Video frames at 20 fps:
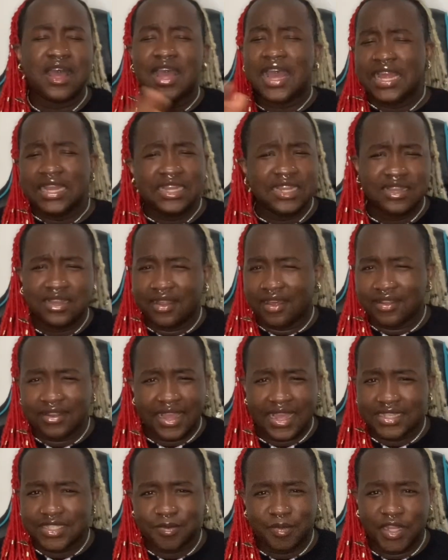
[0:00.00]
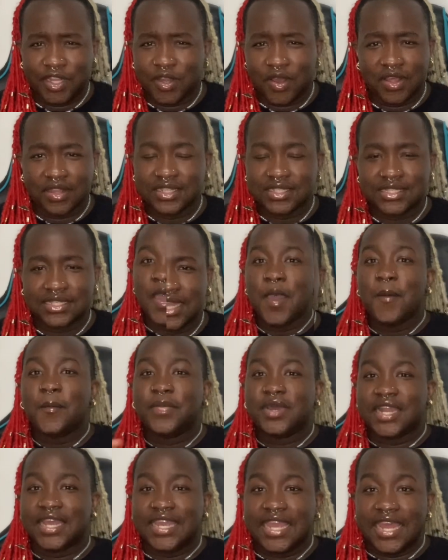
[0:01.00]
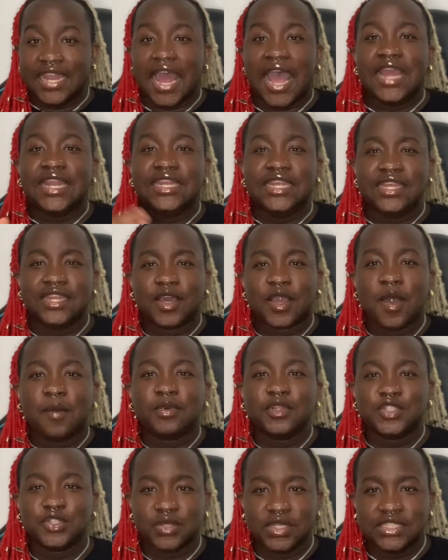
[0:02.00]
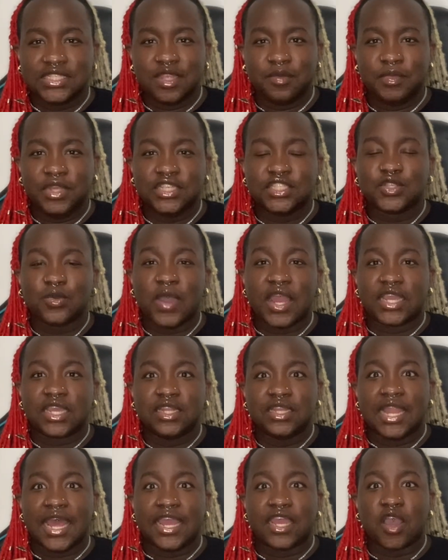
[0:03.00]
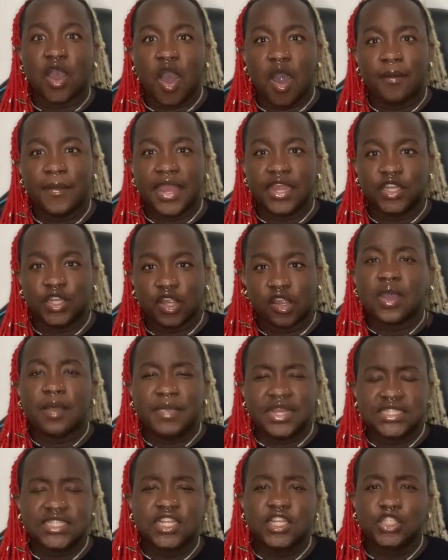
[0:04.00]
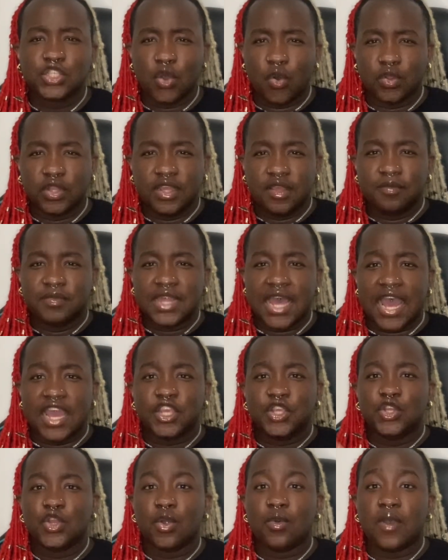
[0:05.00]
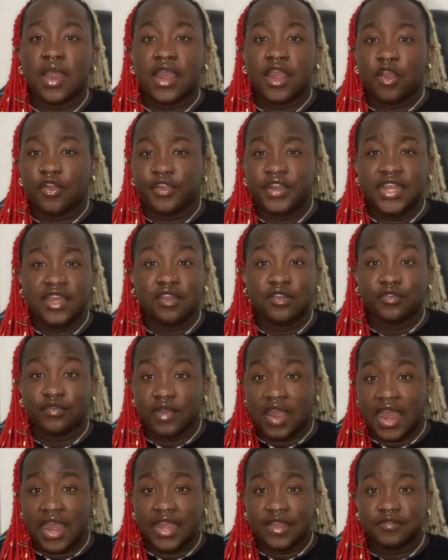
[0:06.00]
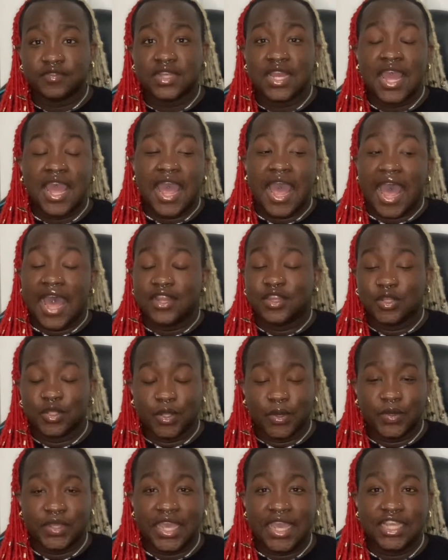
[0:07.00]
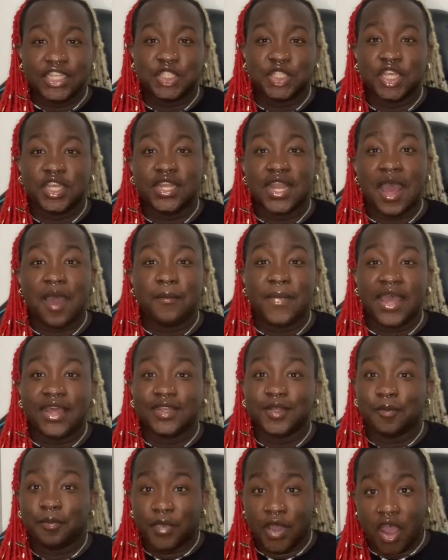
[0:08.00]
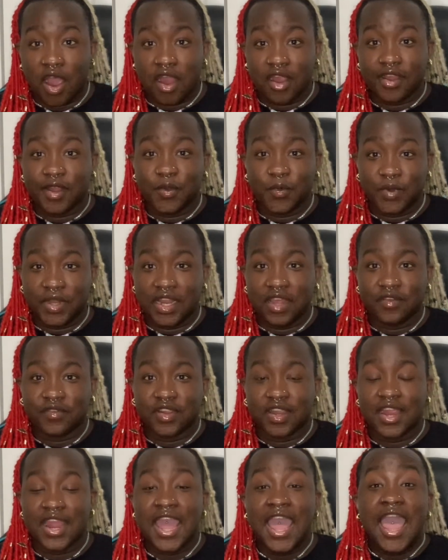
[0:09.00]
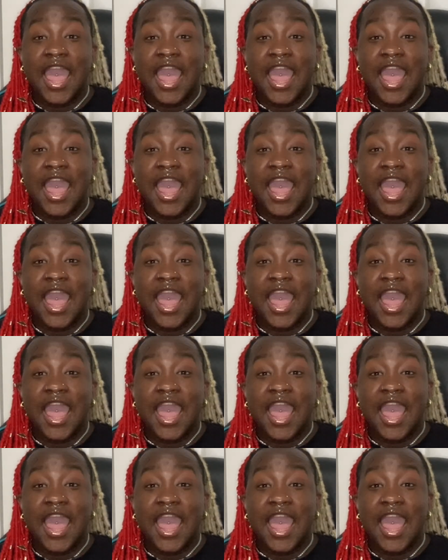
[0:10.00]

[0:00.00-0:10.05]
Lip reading: I did not explain all this to him. But again, I need a couple of drinks in me so I could, like, calm my nerves. So I basically told him that, you know, I already arrived at the location. I'm at the bar or whatever.